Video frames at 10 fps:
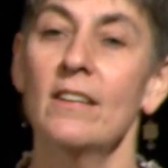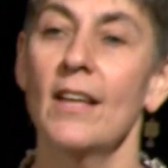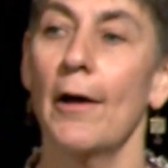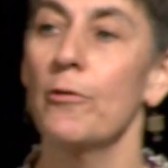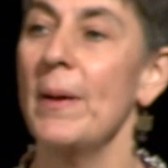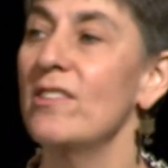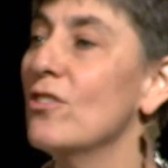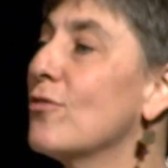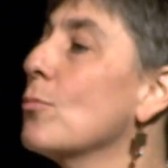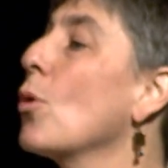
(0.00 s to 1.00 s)
allow spaces
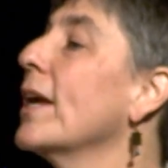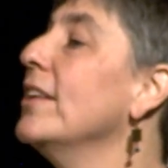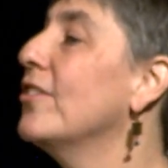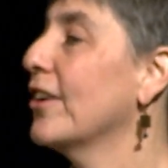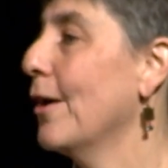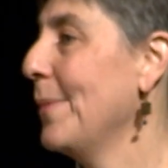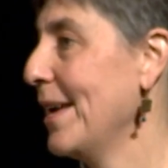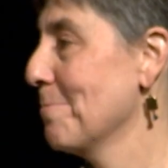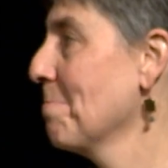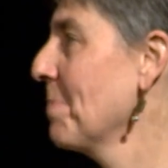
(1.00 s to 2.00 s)
for more kids to come
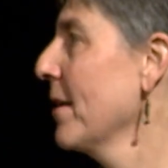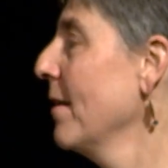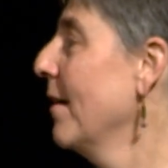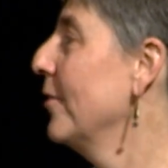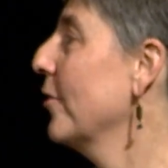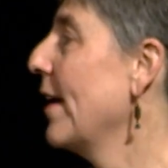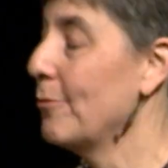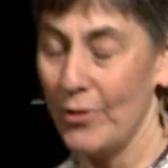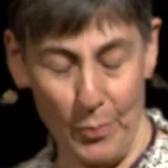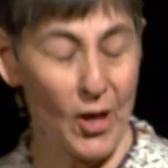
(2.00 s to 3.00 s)
in. So that
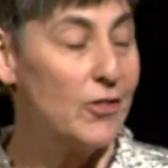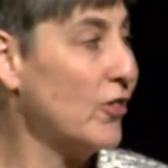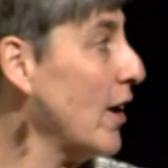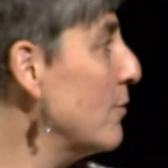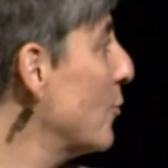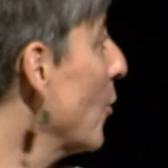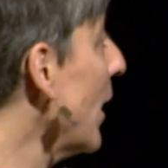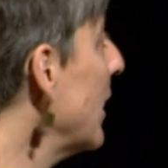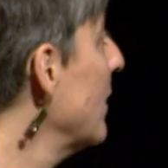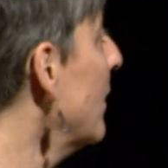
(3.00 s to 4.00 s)
was a plus side for
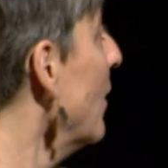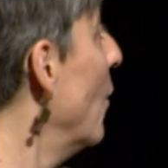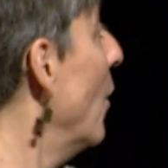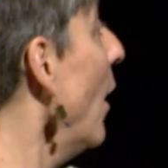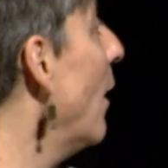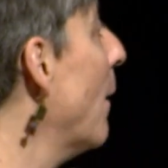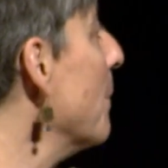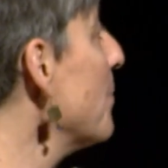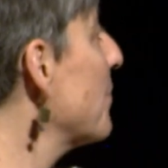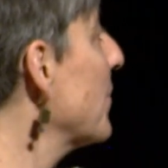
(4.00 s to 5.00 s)
it.
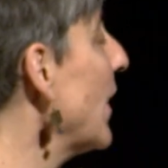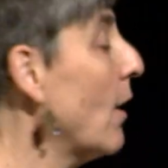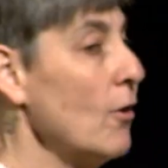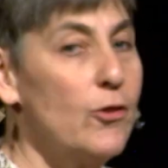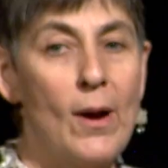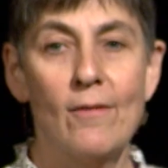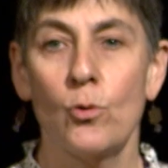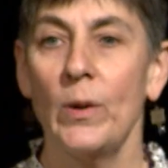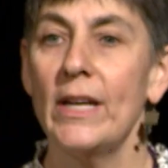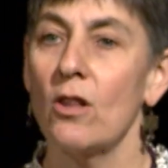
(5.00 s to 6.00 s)
They also have a
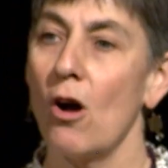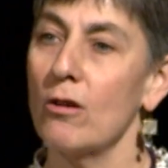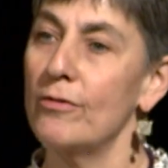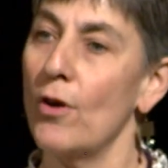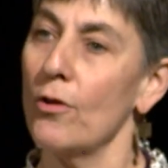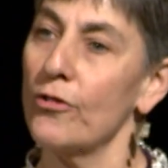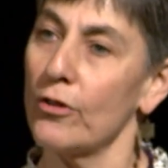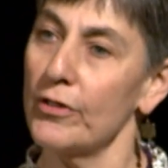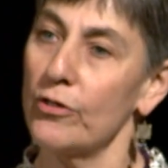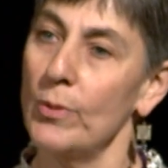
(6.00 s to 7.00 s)
week-long fall
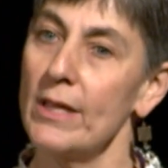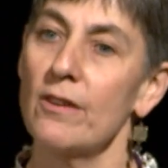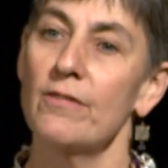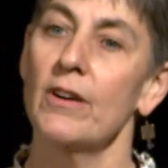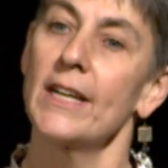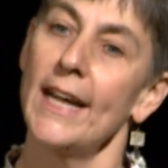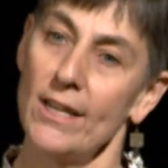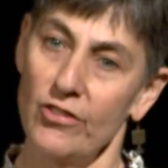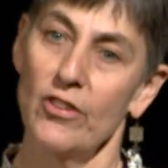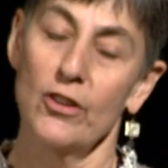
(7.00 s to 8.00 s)
service week. They're very
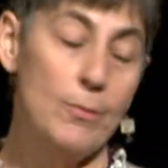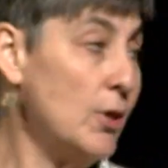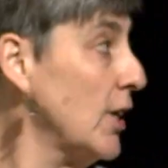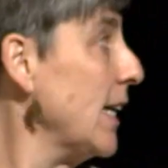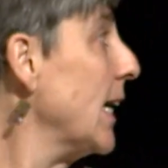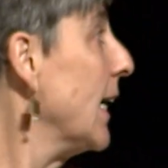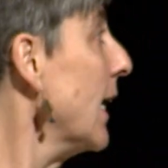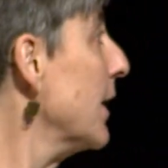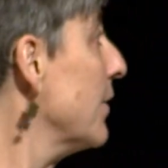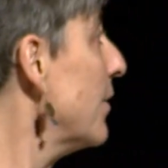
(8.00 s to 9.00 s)
engaged in the community,
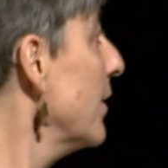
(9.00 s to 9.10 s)
and